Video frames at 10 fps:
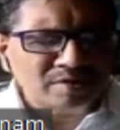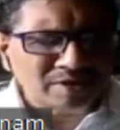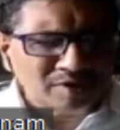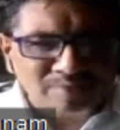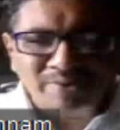on
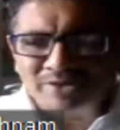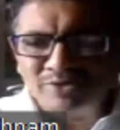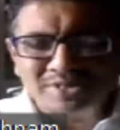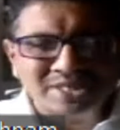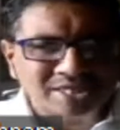November
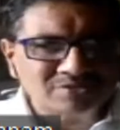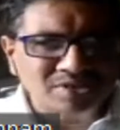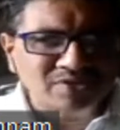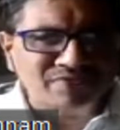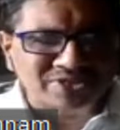12th,
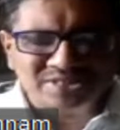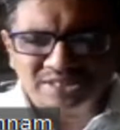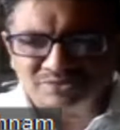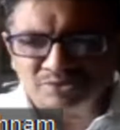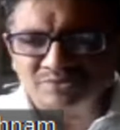actually, the first
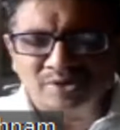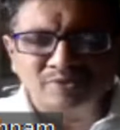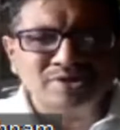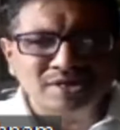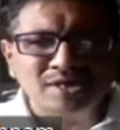case was
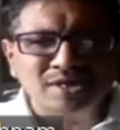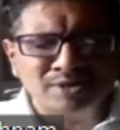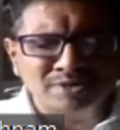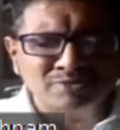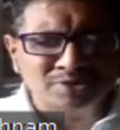found and it
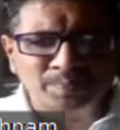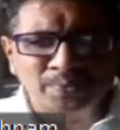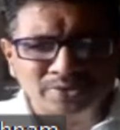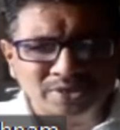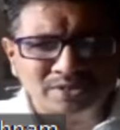was
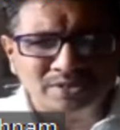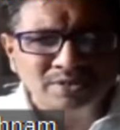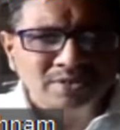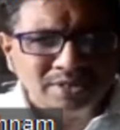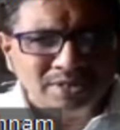reported
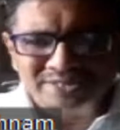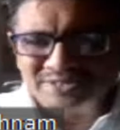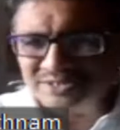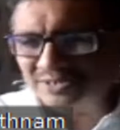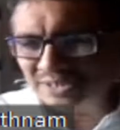
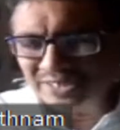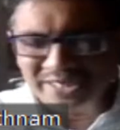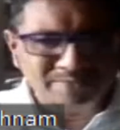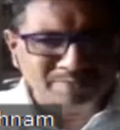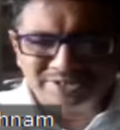as the
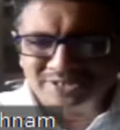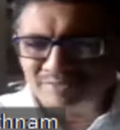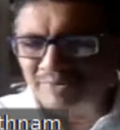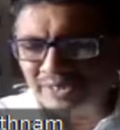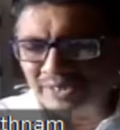date
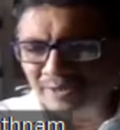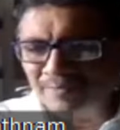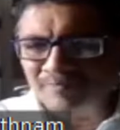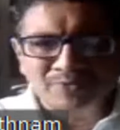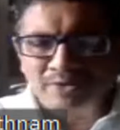mentioned by
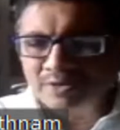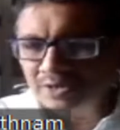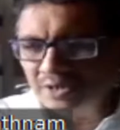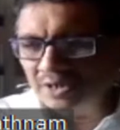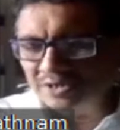
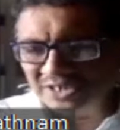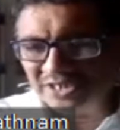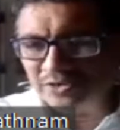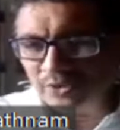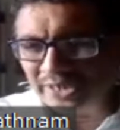
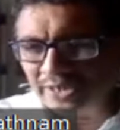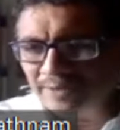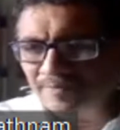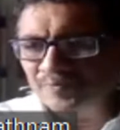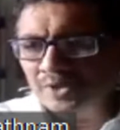Shri Goel.
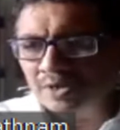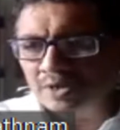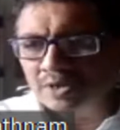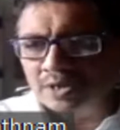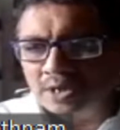
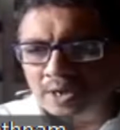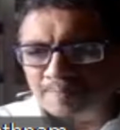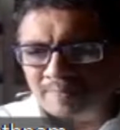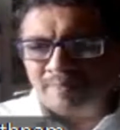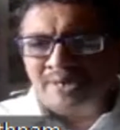
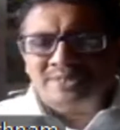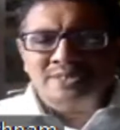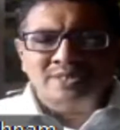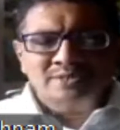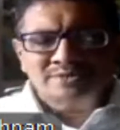But
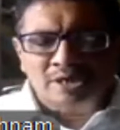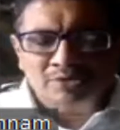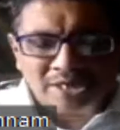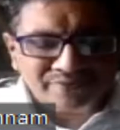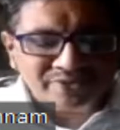
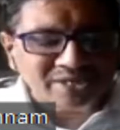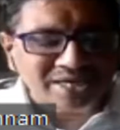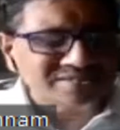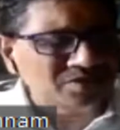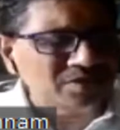South Africa
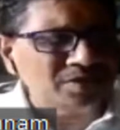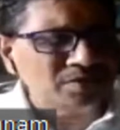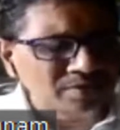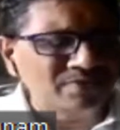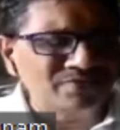has got a
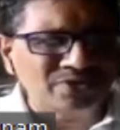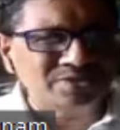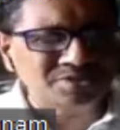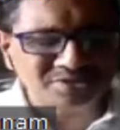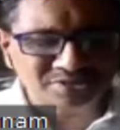good
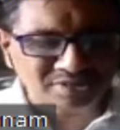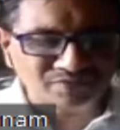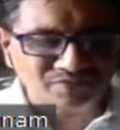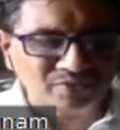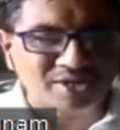infrastructure
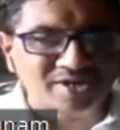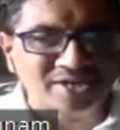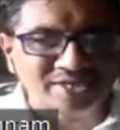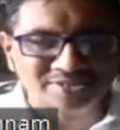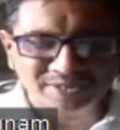for
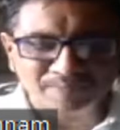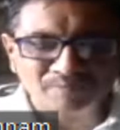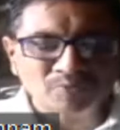analyzing.